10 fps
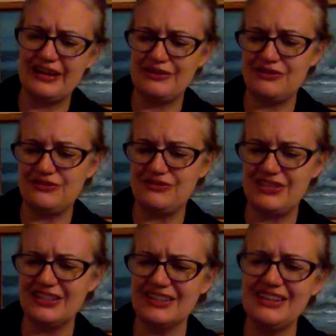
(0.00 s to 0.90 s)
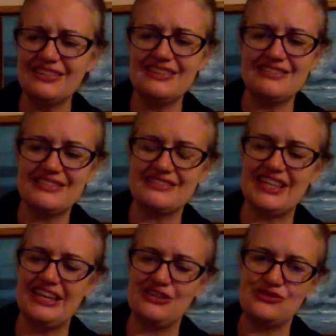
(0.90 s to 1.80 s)
I feel like this is
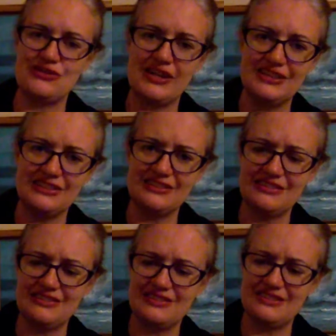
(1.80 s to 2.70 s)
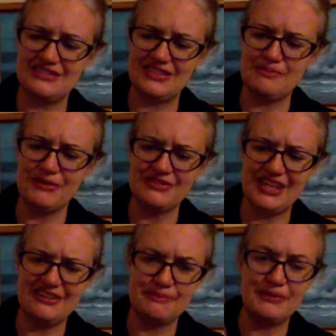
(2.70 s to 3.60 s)
a trial sample
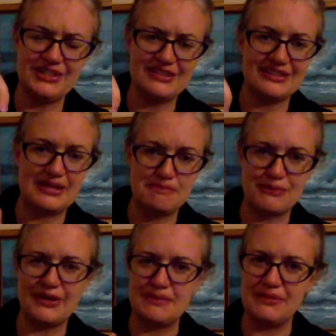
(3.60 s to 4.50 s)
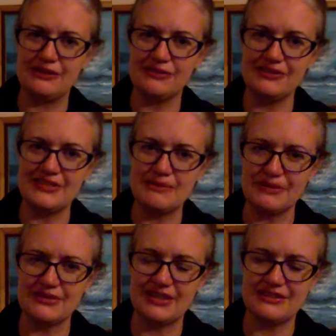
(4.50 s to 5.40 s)
size, but it's like pretty big for a sample
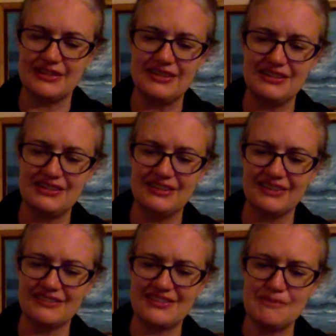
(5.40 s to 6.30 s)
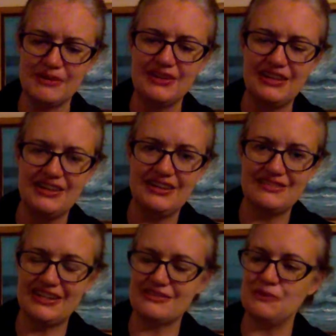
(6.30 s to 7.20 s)
size, like a deluxe sample.
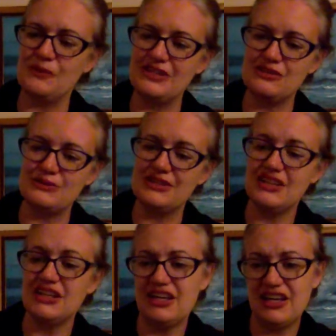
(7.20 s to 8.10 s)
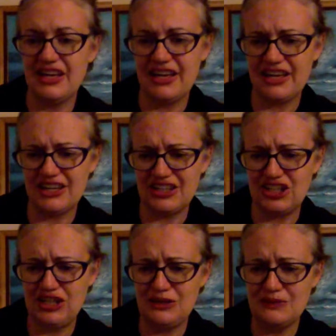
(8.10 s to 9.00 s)
Got some weight to it.
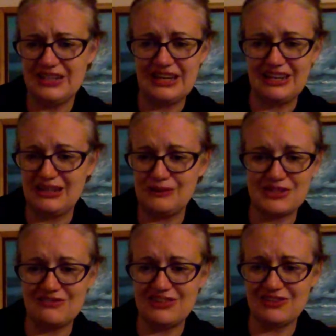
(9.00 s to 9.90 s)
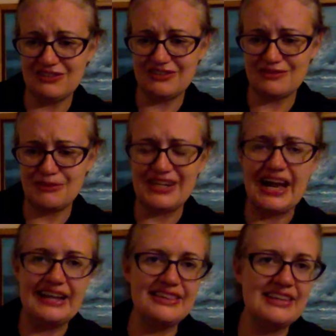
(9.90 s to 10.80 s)
Q&A, which I've never heard of this brand.
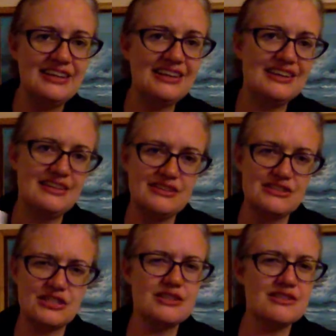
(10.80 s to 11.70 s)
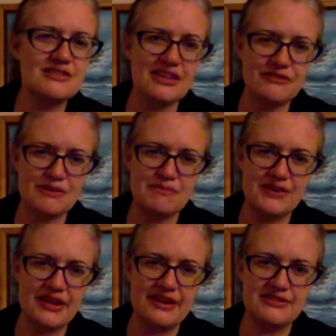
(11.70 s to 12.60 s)
I think, so this is all from
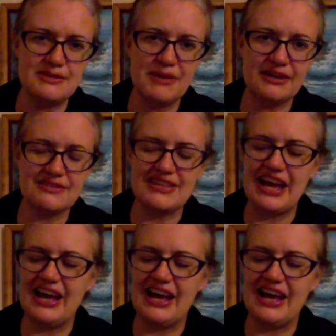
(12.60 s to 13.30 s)
GlossyBox.